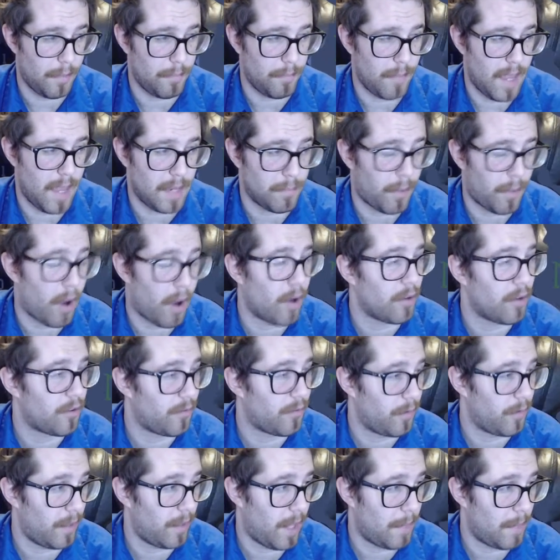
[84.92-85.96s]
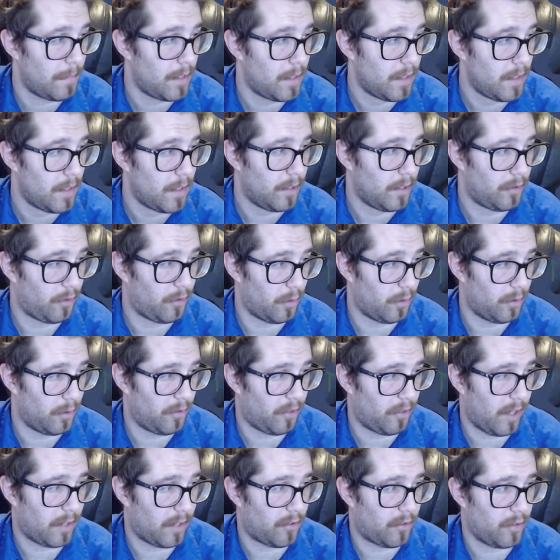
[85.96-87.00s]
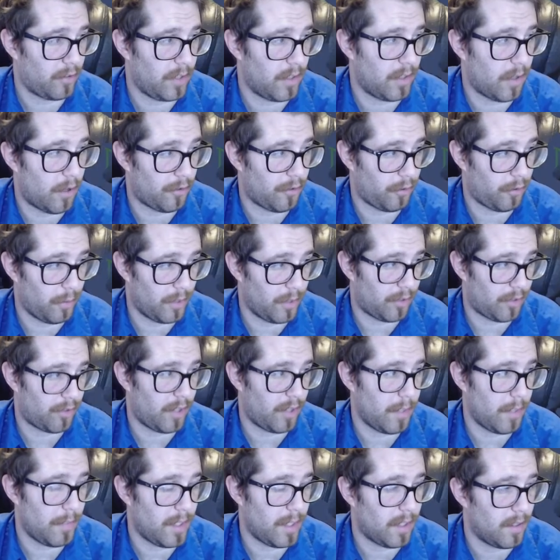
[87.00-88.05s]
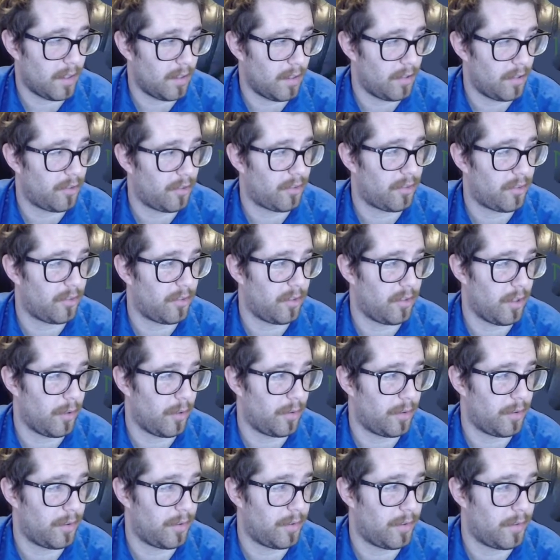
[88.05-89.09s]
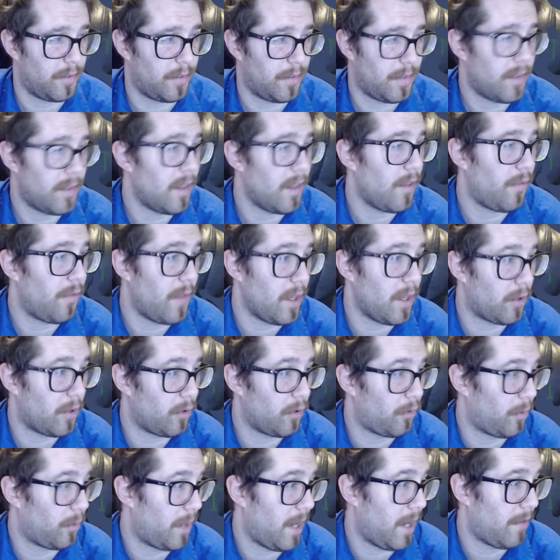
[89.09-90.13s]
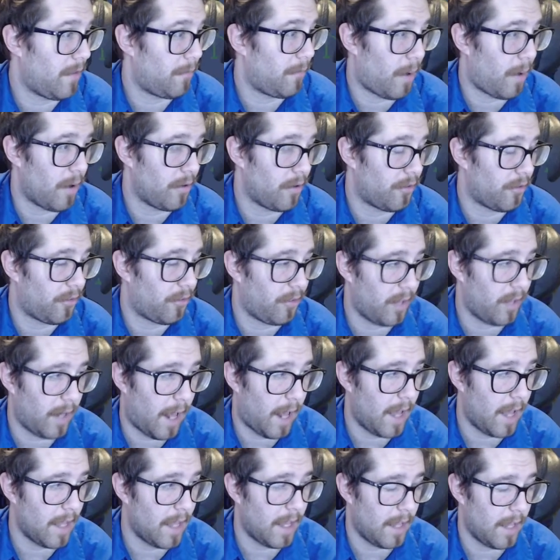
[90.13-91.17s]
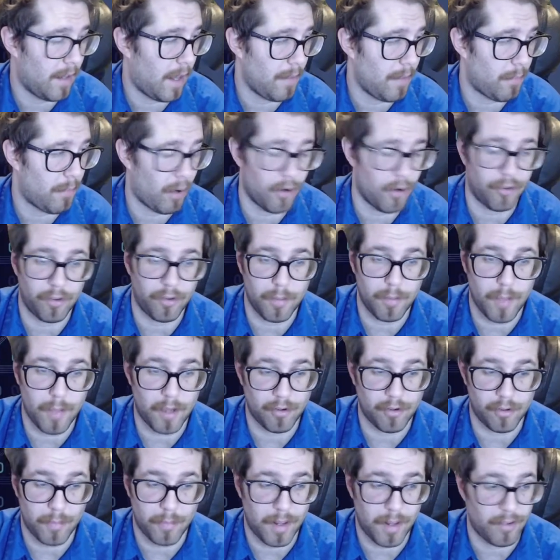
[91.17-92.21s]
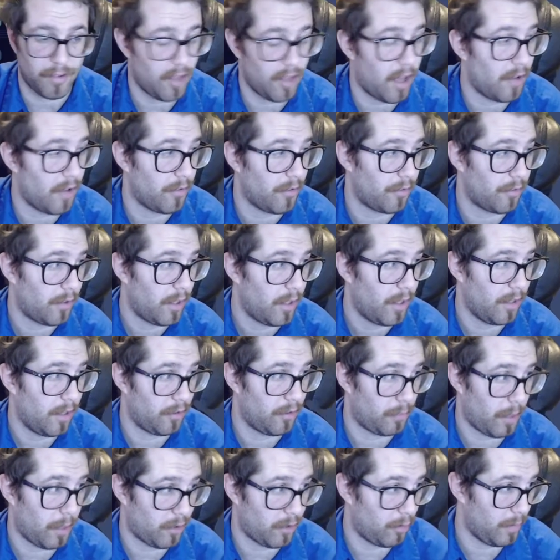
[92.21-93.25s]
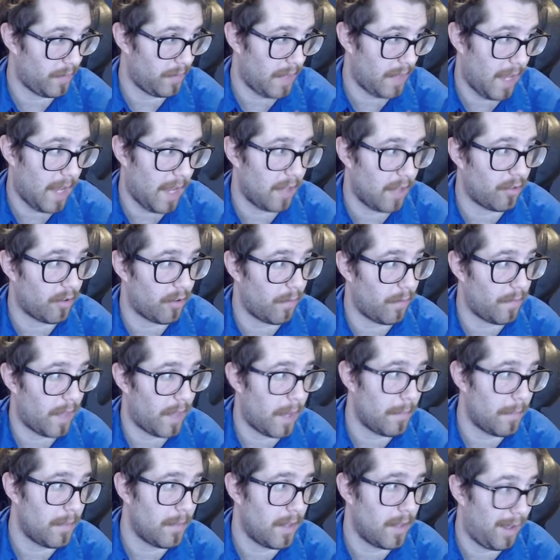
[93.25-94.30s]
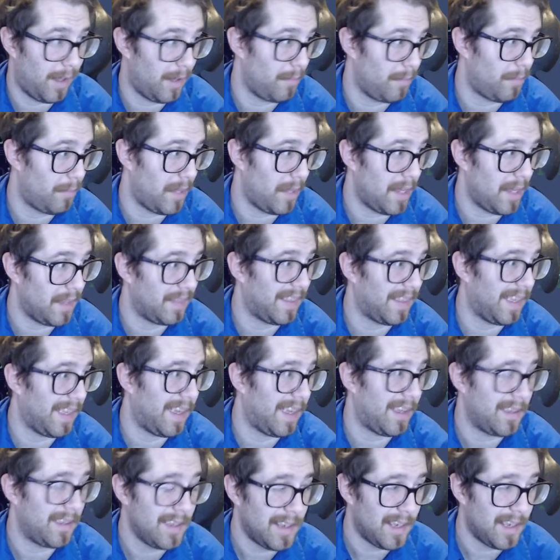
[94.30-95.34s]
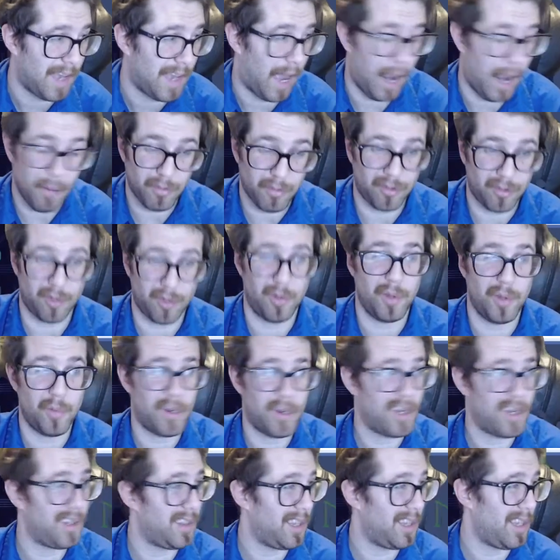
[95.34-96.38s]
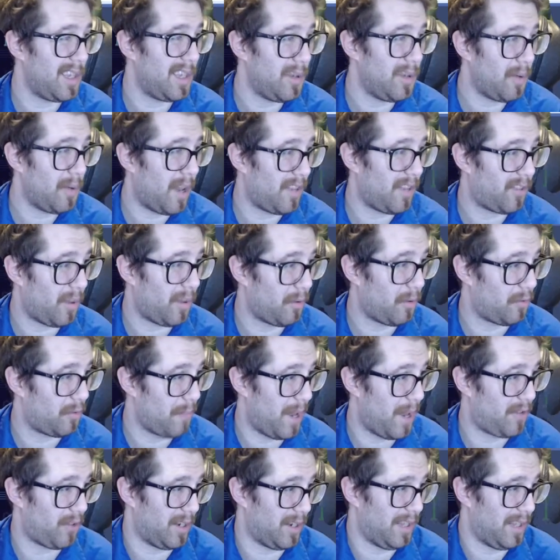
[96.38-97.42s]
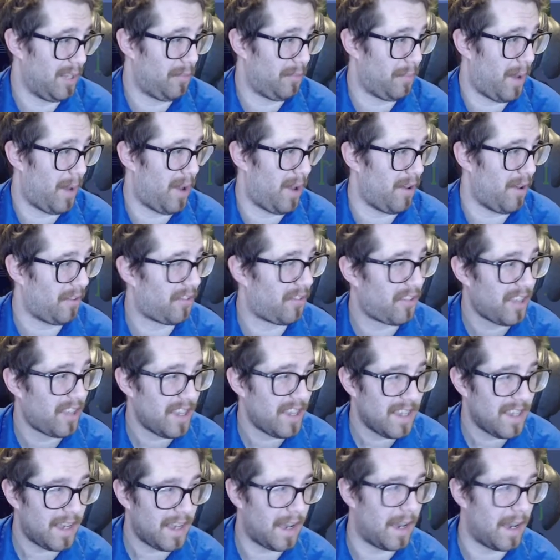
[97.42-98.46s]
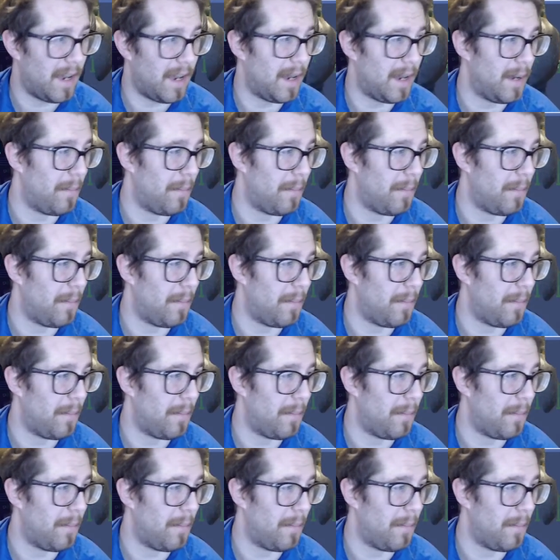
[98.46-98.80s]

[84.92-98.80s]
parts for them. So it's actually also interesting because these vehicles would have parts that I personally measured myself, especially with the age of them and being that I was the only one in the U.S. that was measuring these parts, that